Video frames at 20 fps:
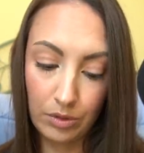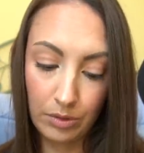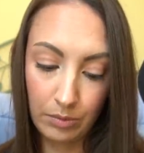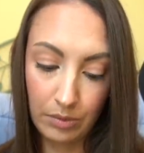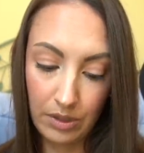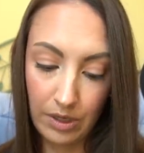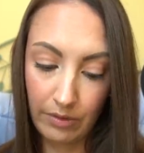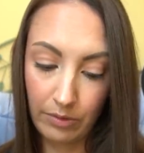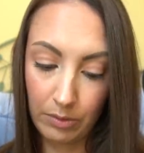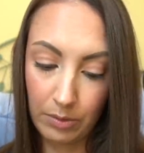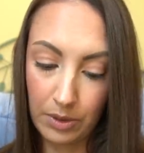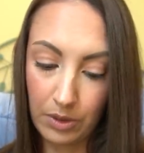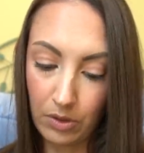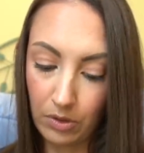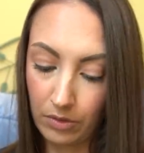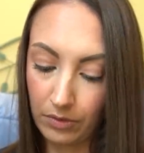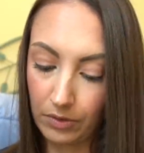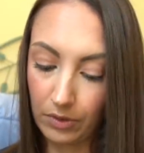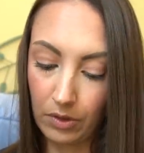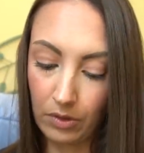It would never be
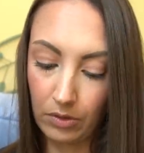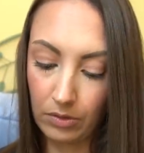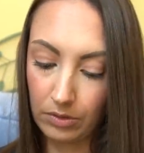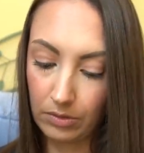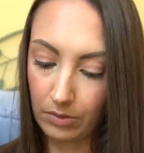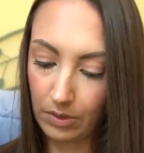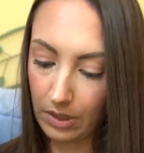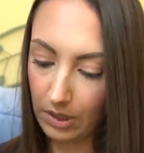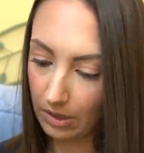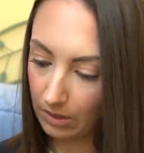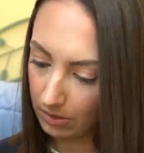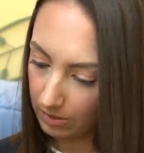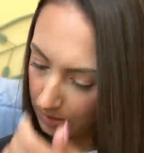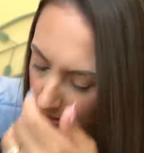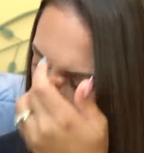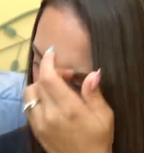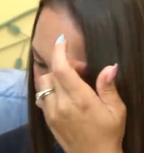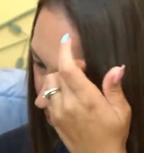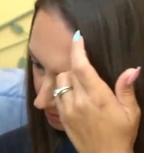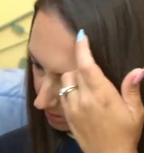called for girls right now.
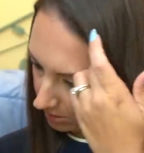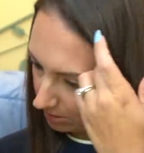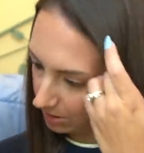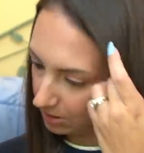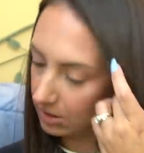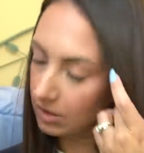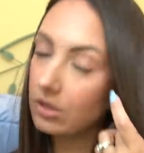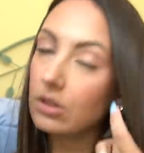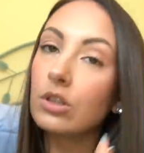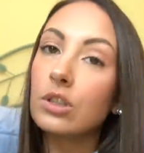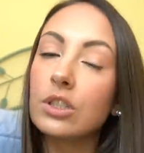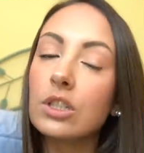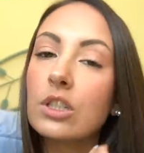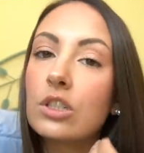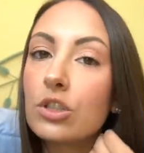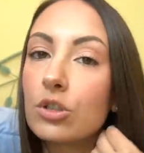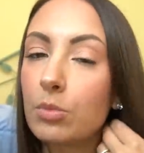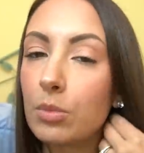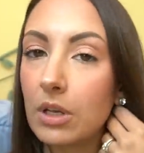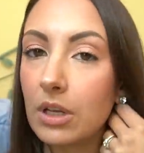Because it
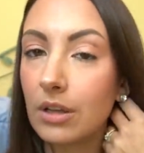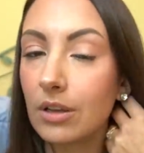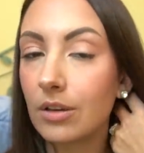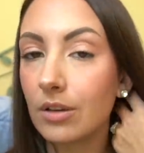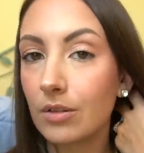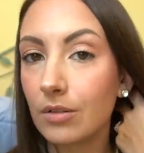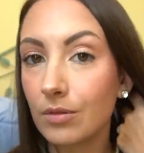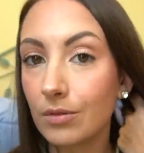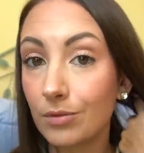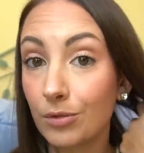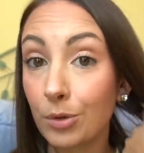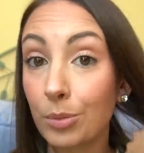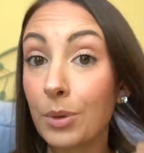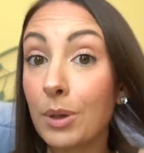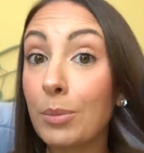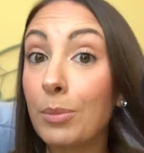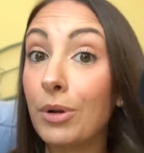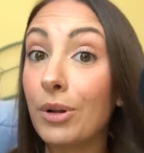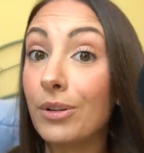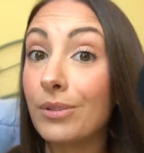should be for
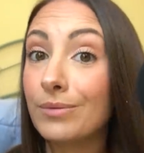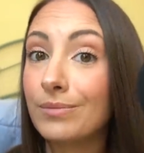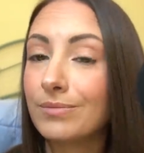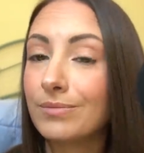people.